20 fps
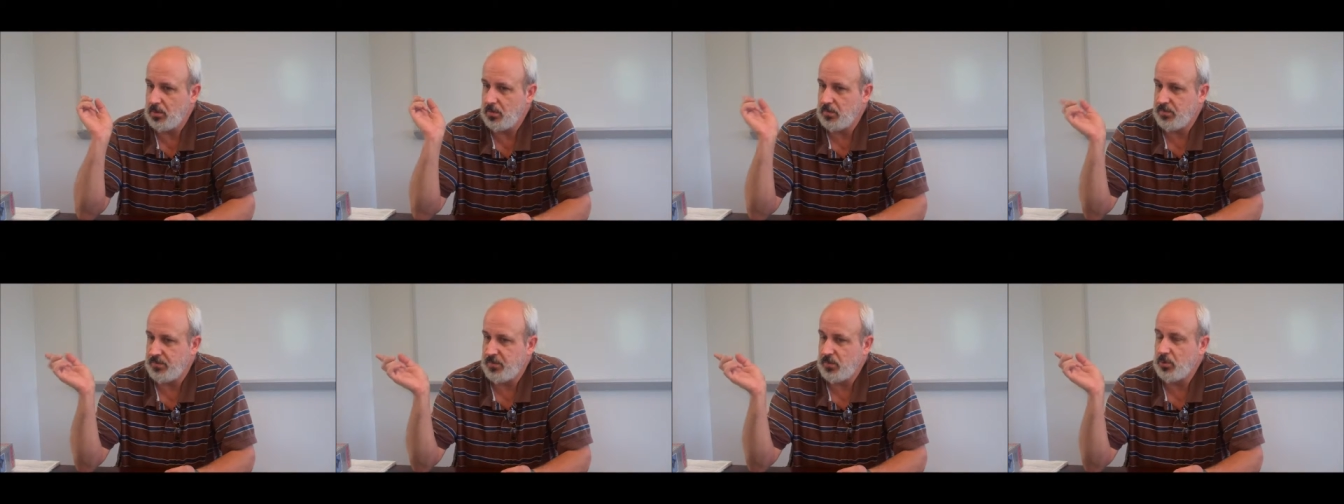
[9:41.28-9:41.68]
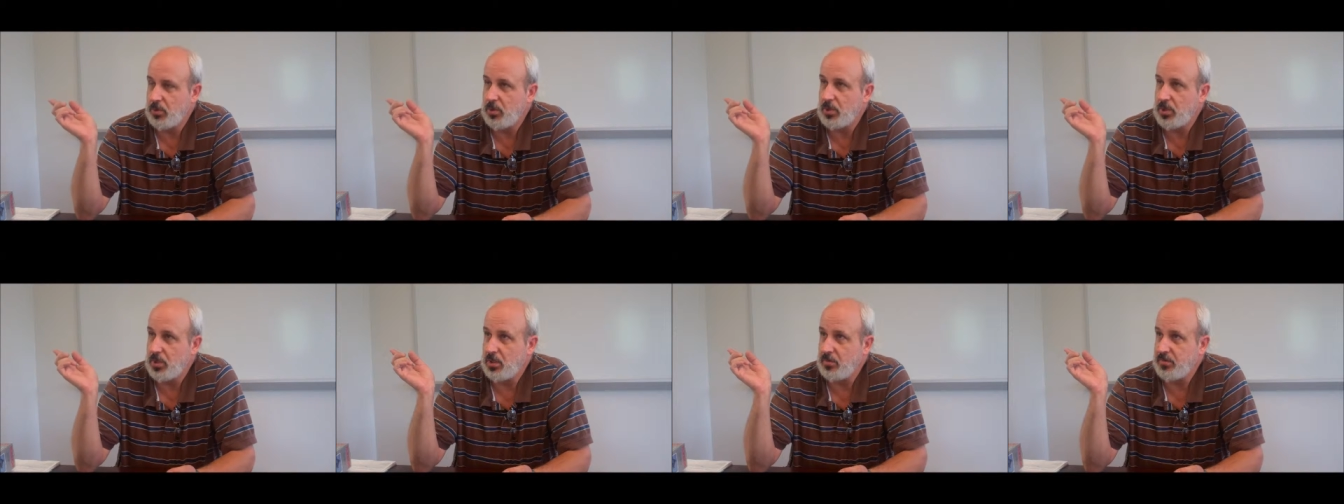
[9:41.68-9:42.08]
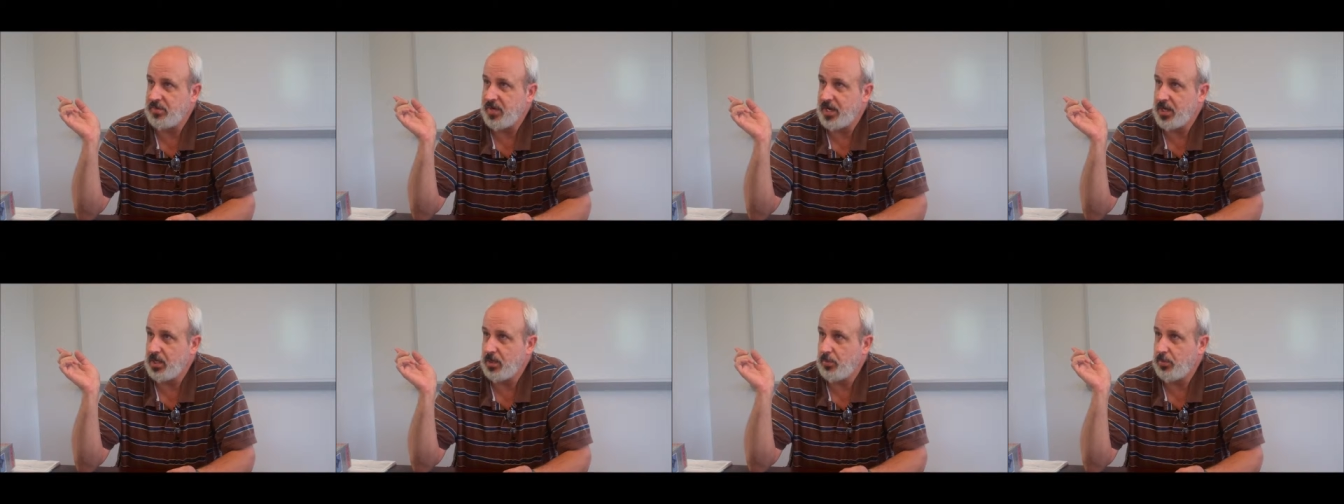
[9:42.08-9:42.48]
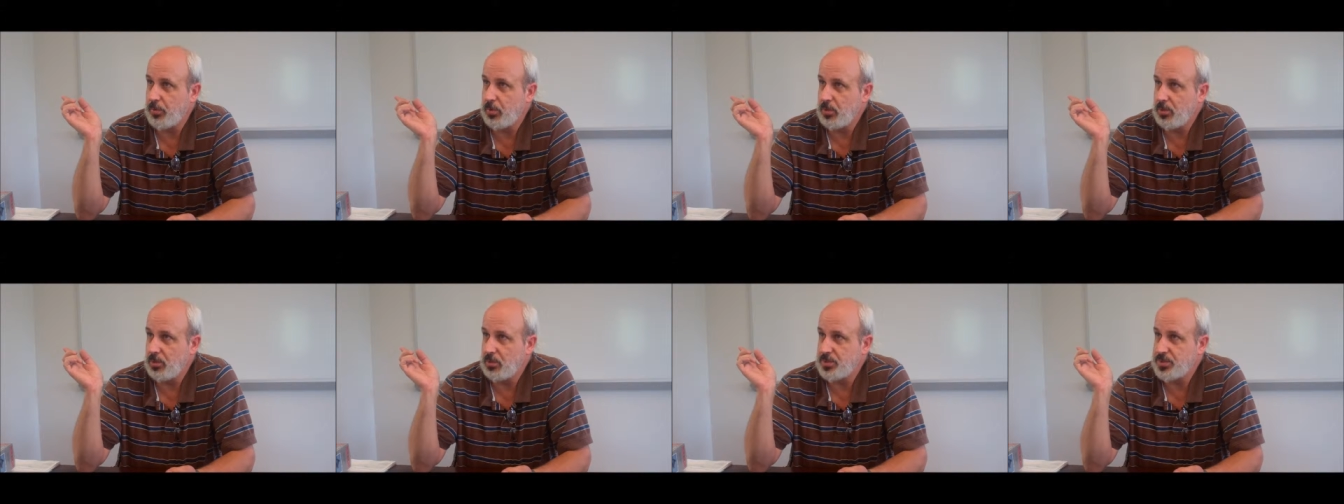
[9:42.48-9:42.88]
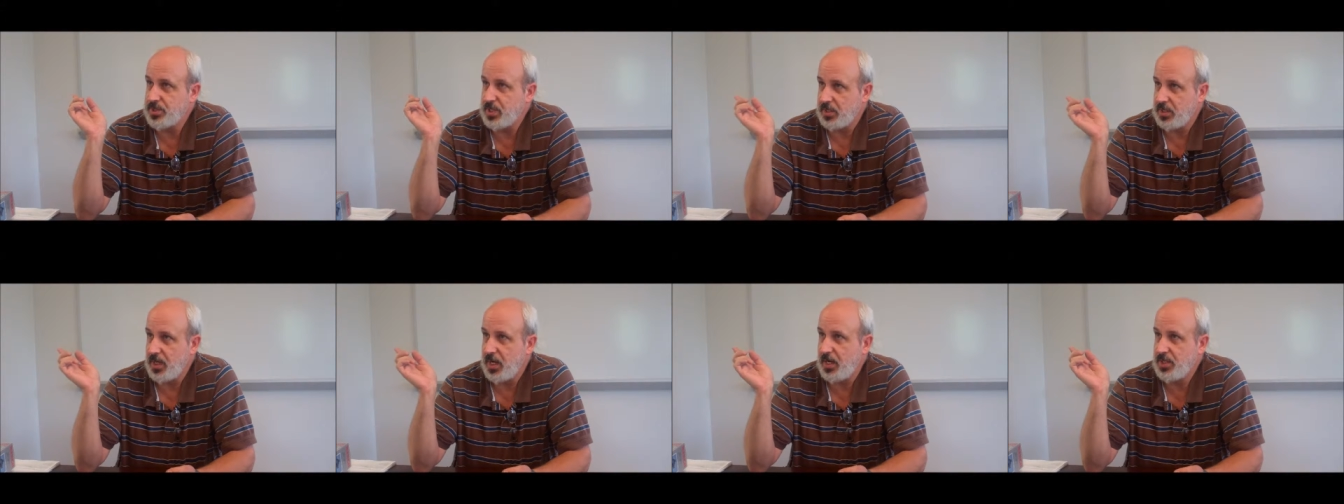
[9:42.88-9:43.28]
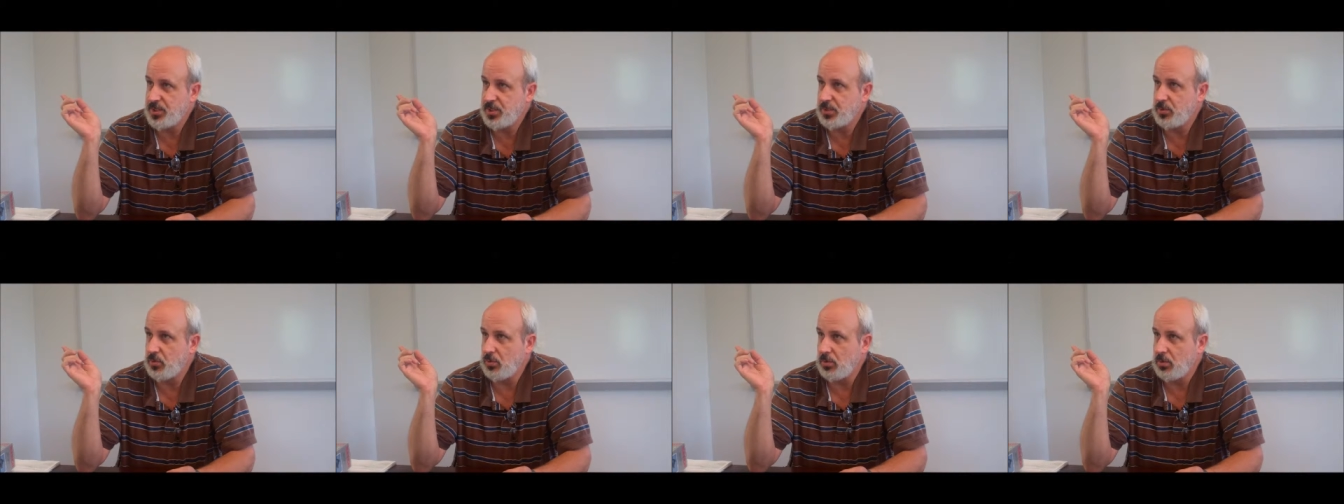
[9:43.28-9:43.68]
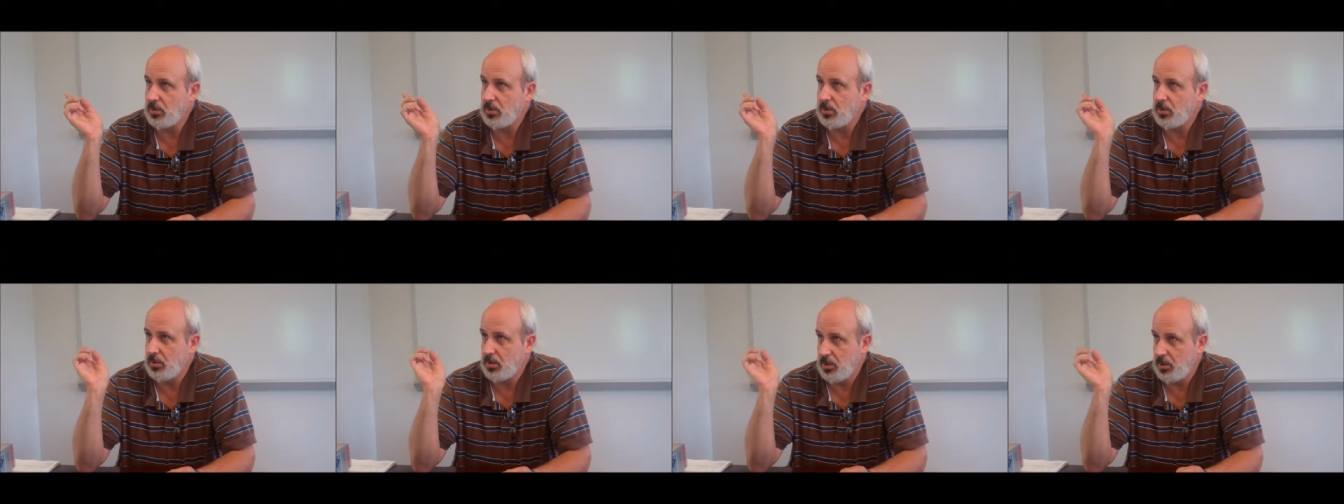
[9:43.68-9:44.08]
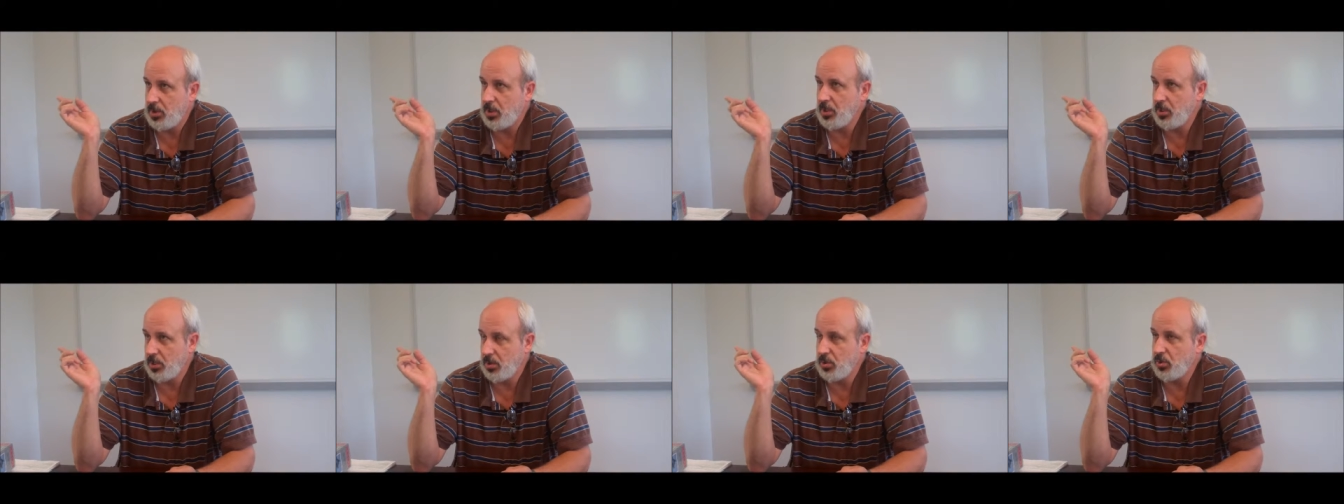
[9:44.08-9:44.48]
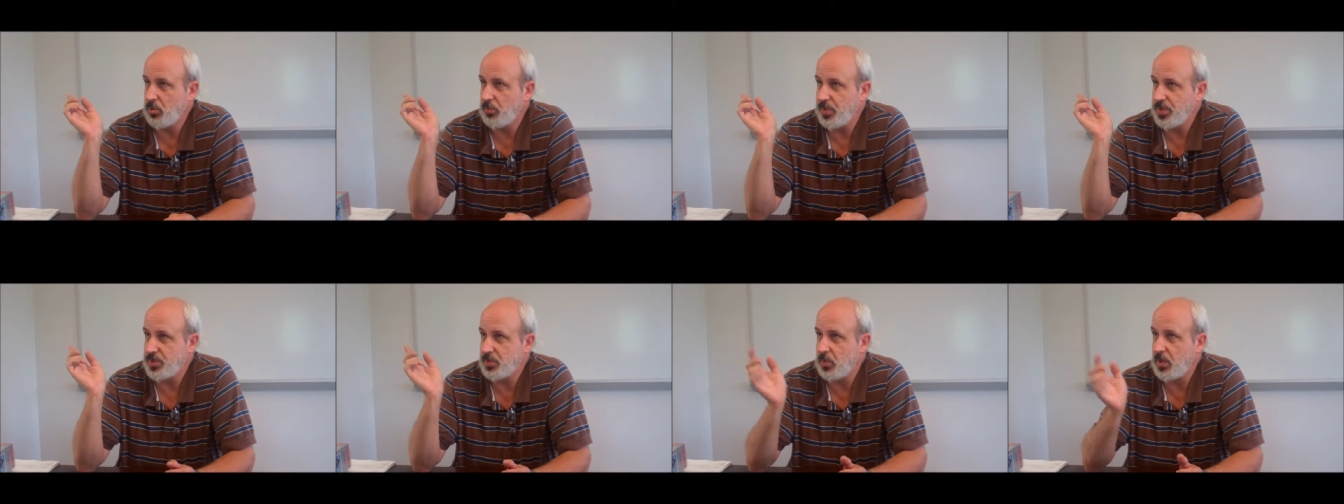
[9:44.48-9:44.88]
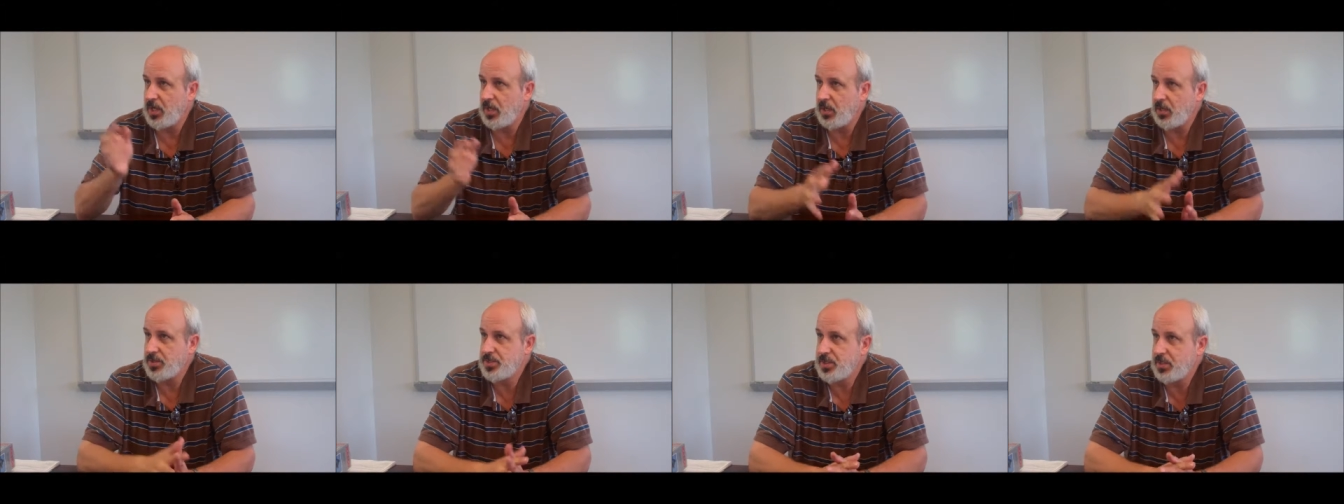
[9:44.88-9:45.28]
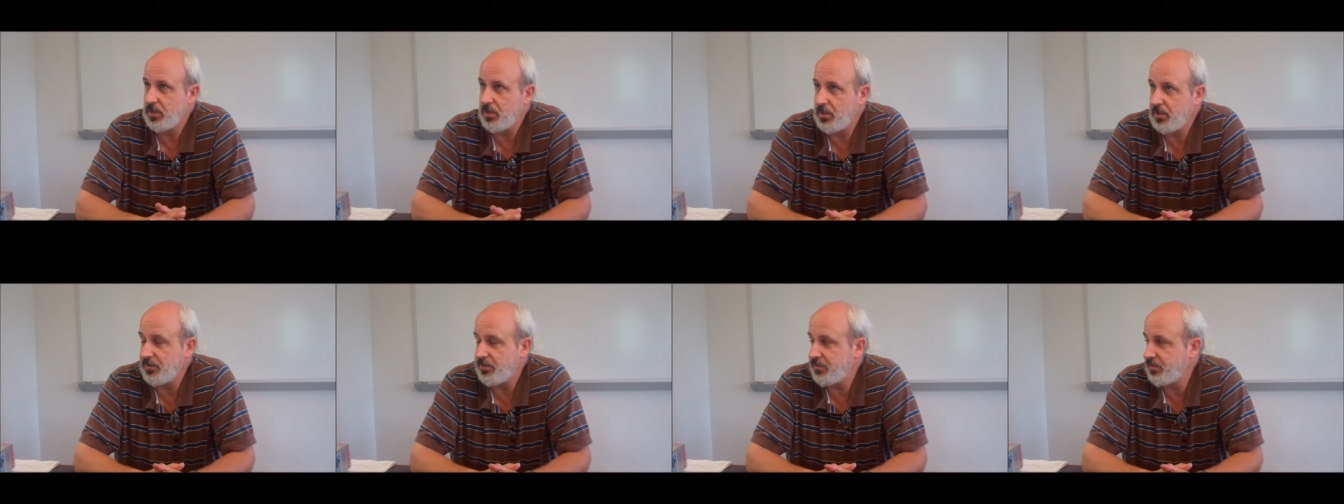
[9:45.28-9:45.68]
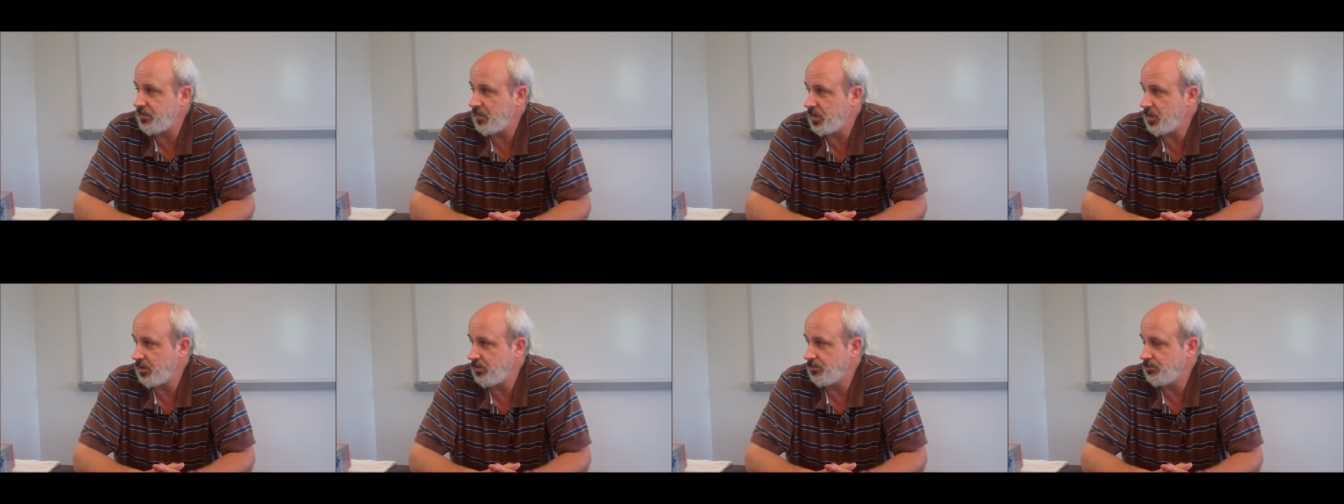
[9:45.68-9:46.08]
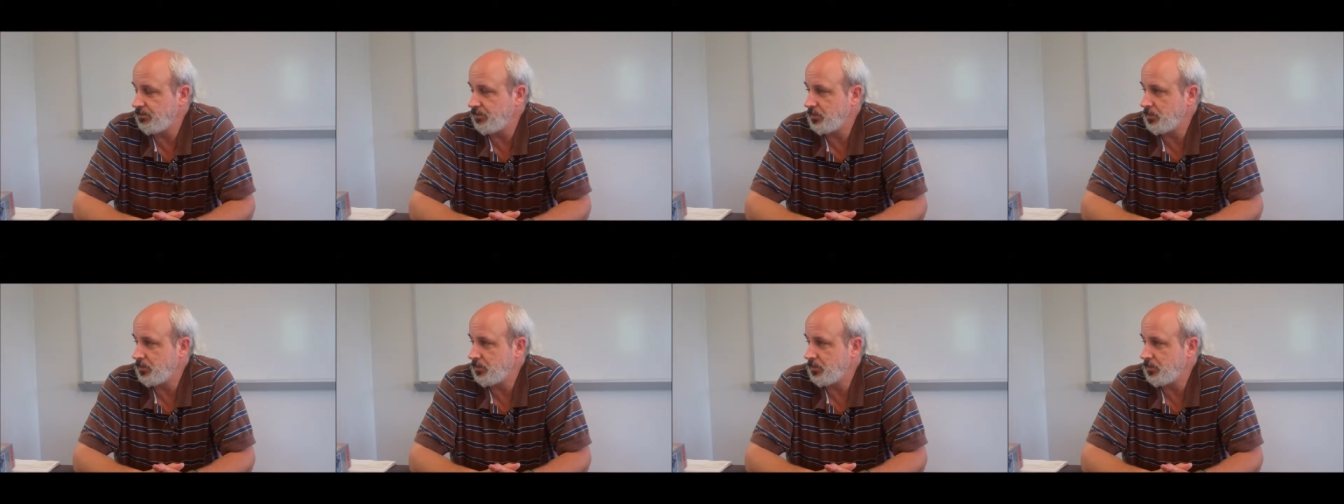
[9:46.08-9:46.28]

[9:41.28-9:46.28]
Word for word: fuel oil fired boilers at the high school in the loop as well so that if um,